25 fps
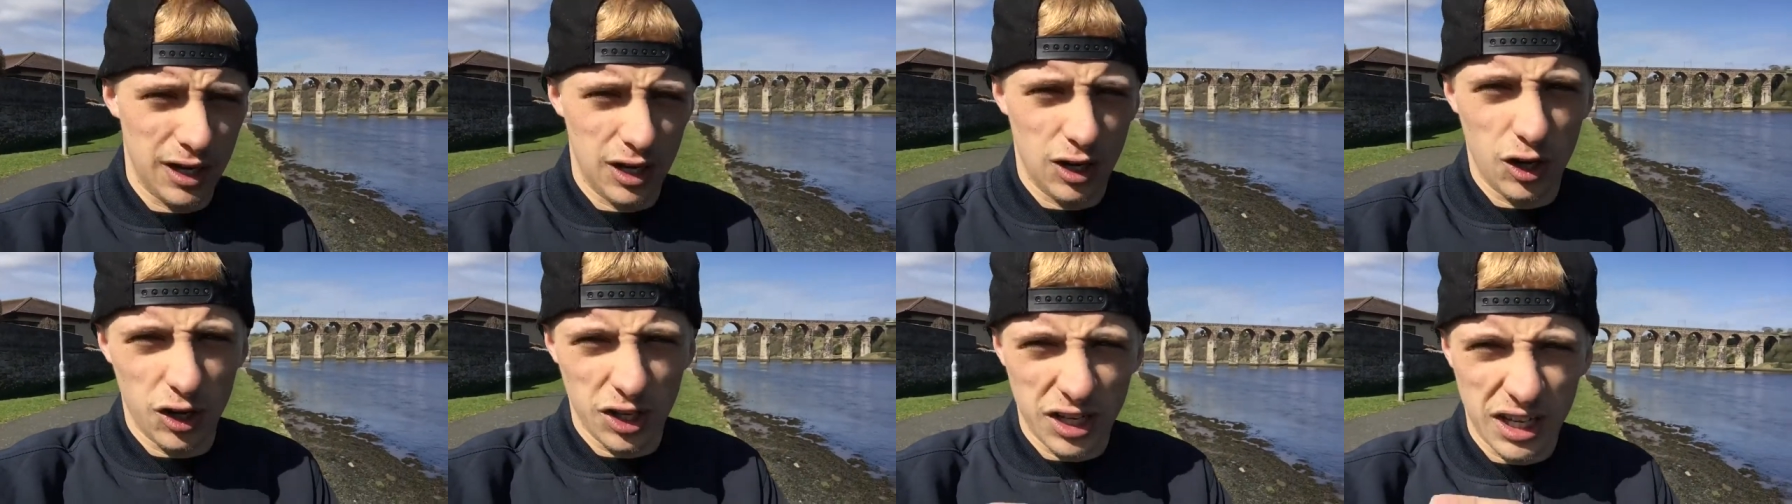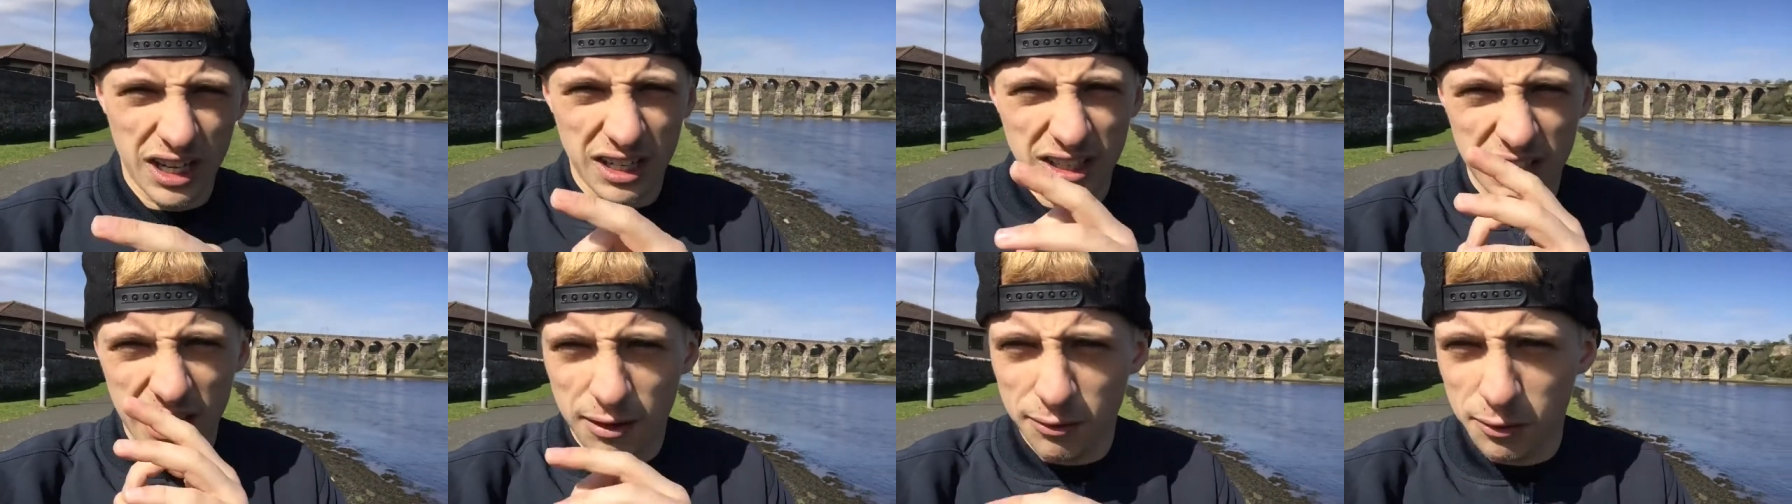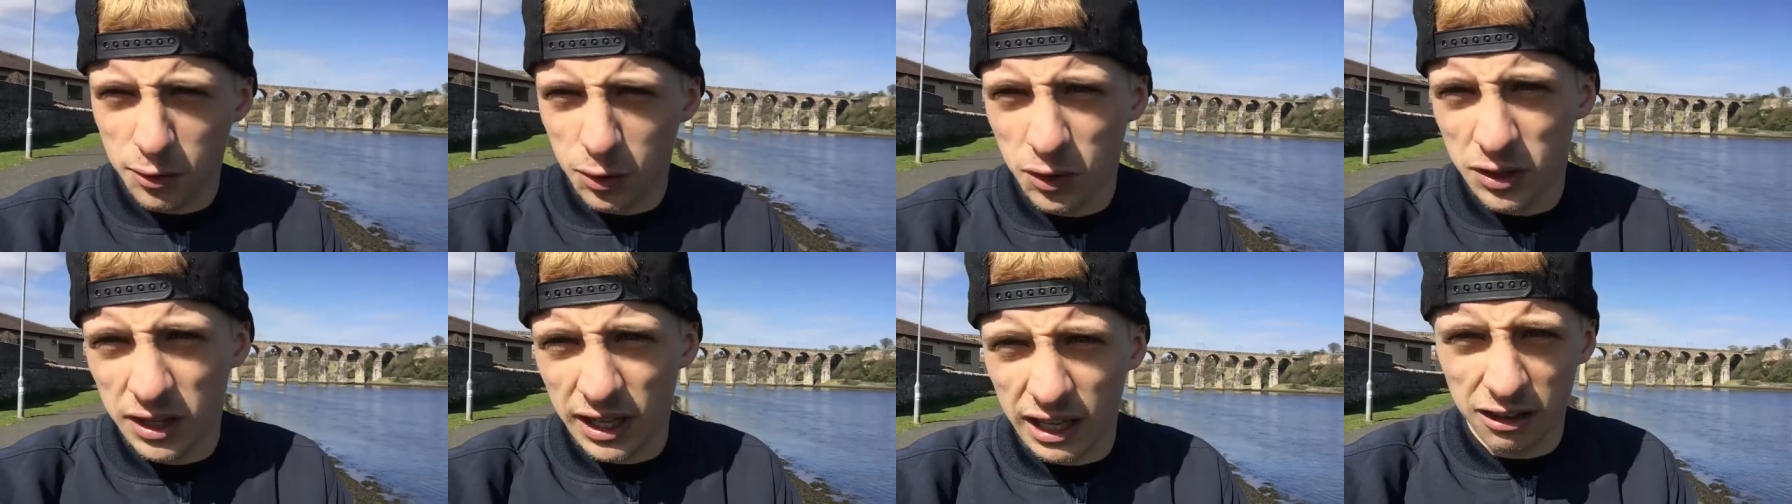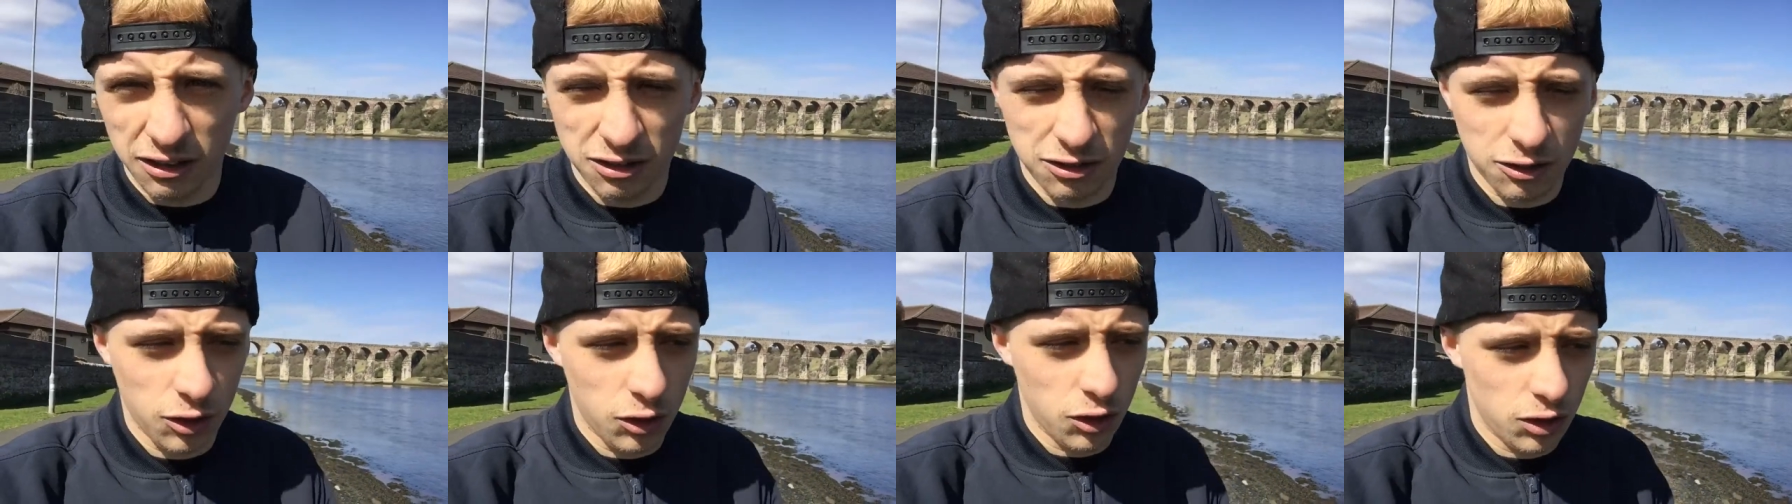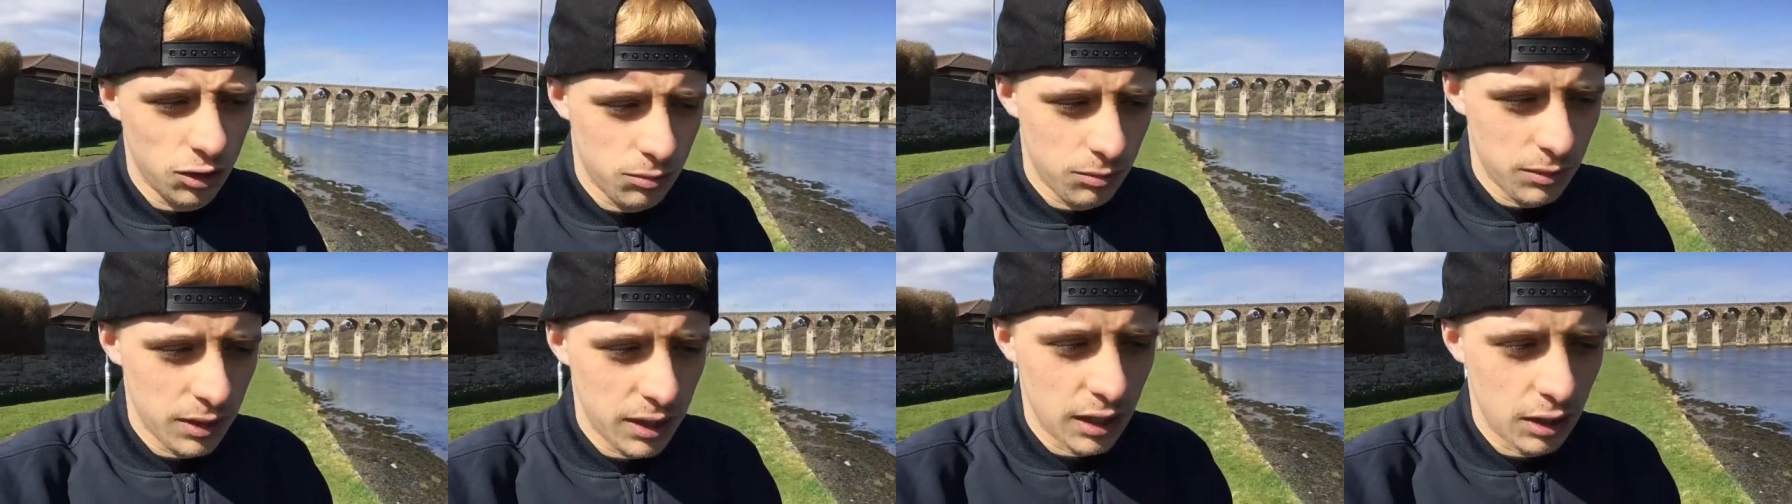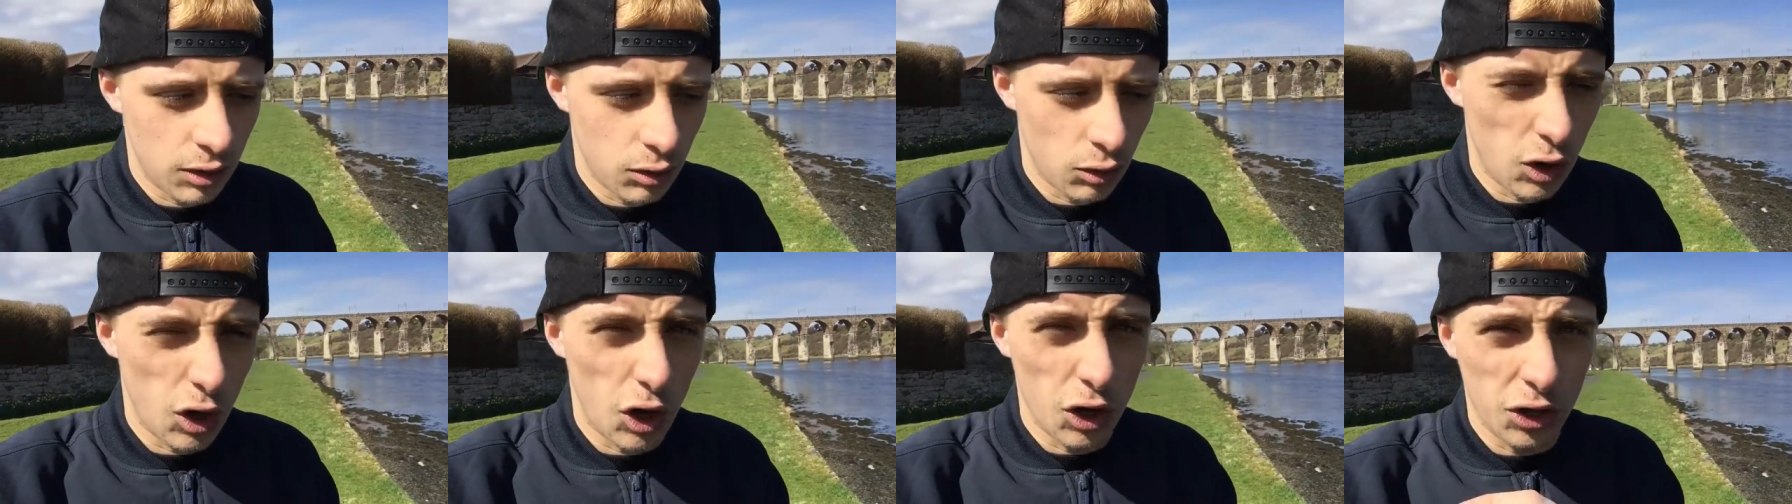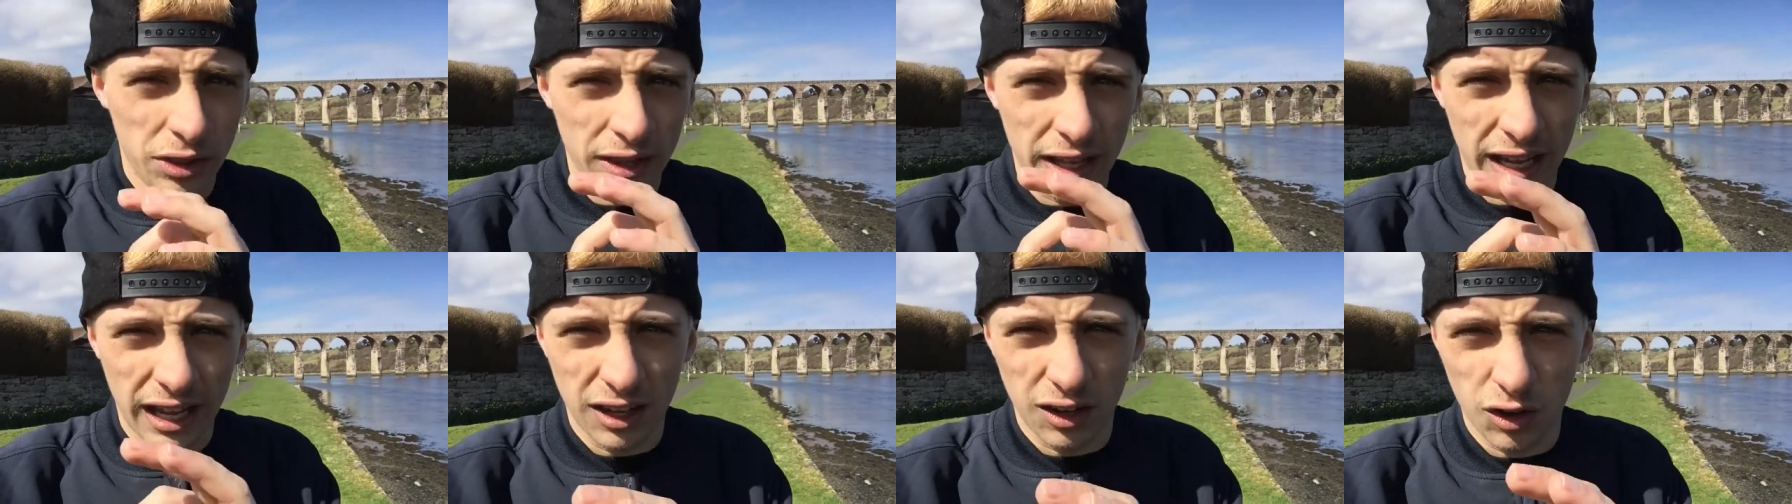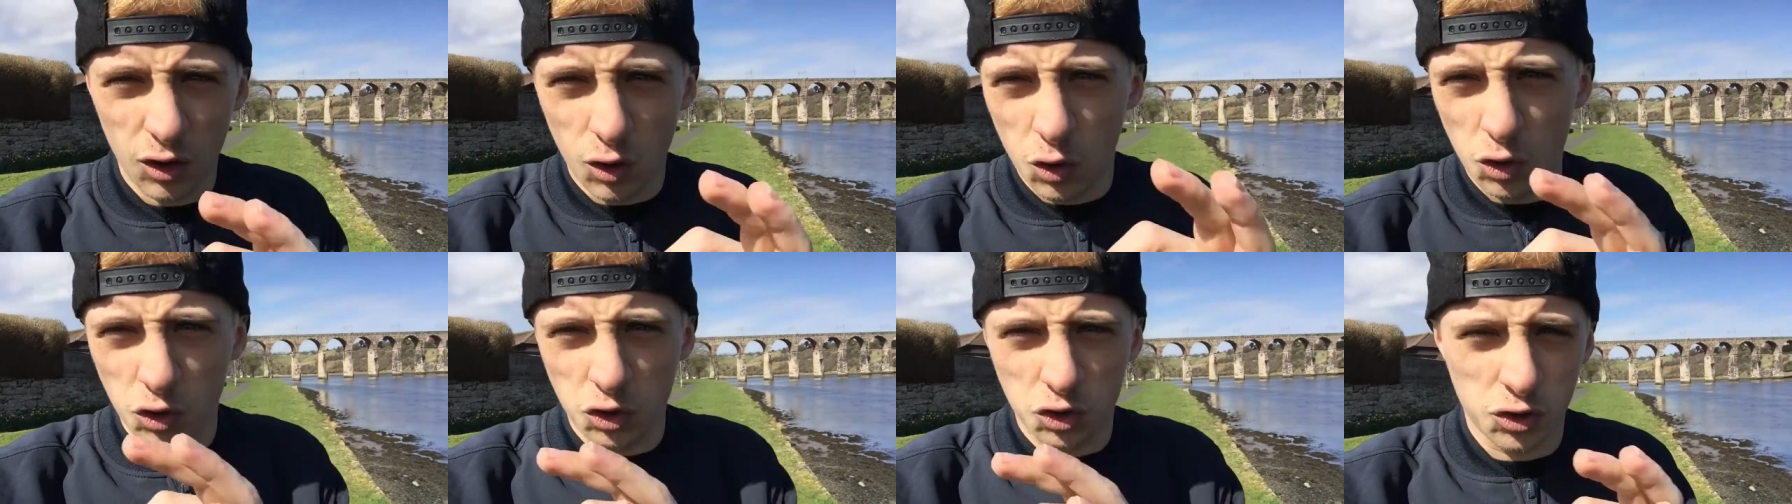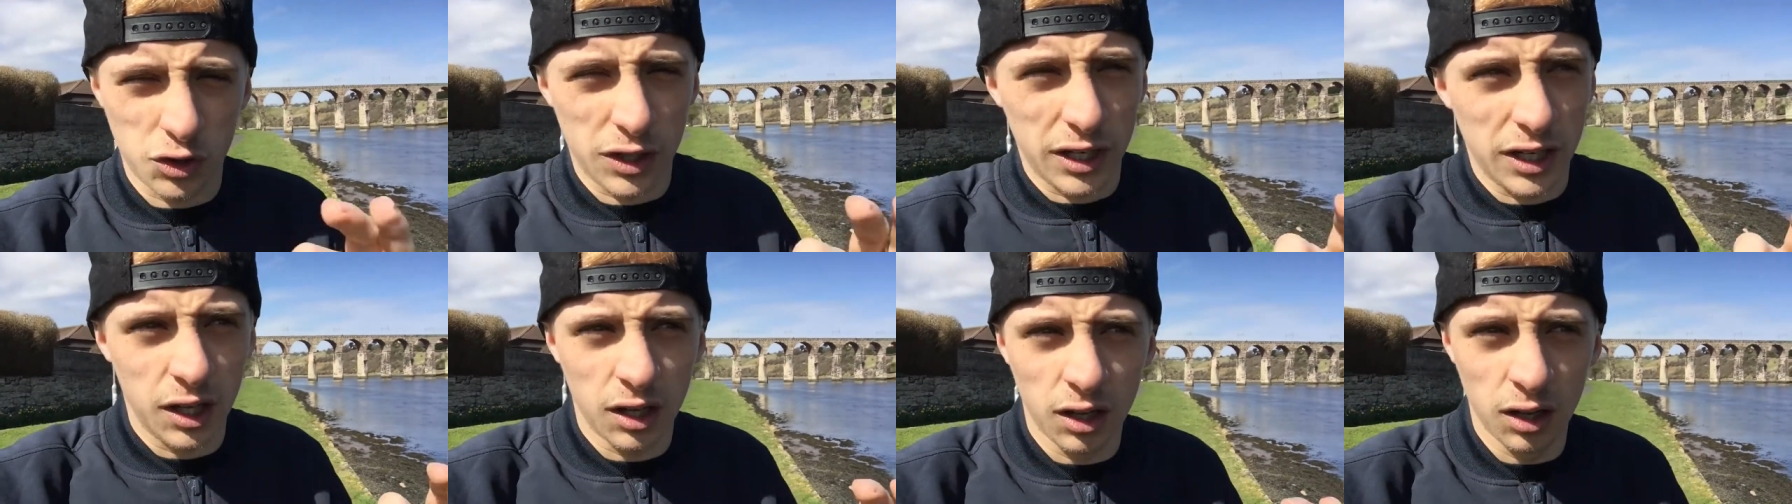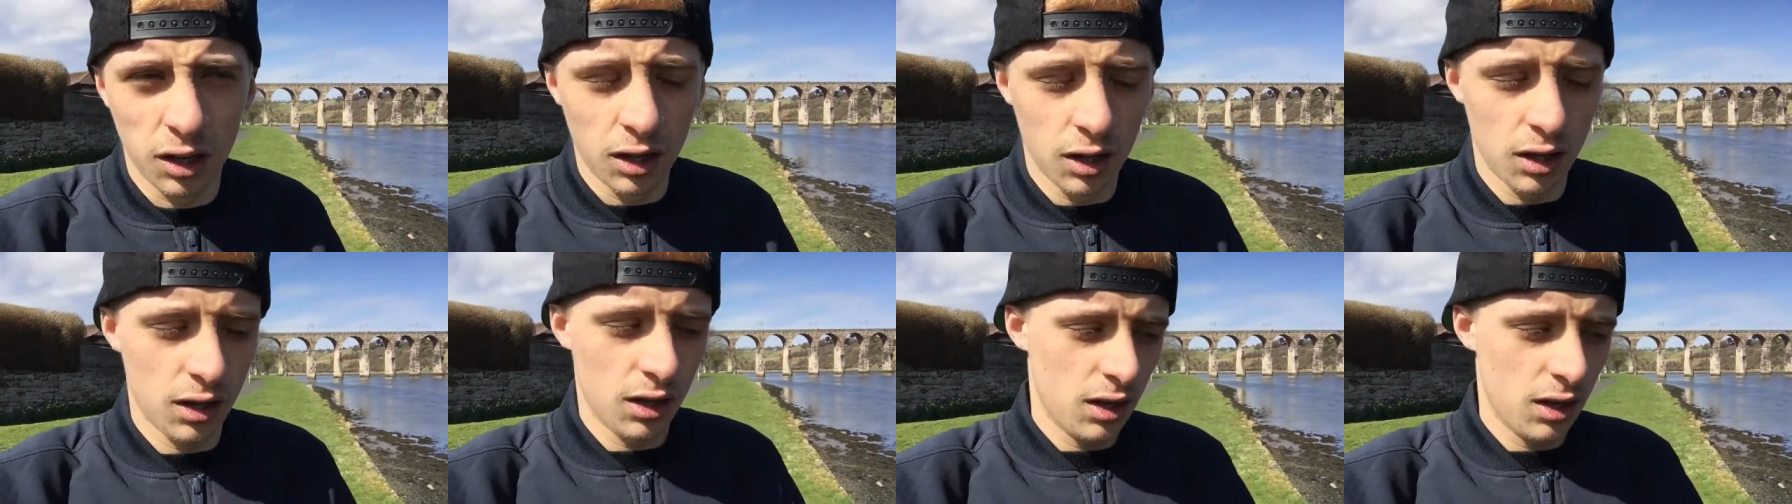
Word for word: lawyer and everyone that sorted me out on that whole trial.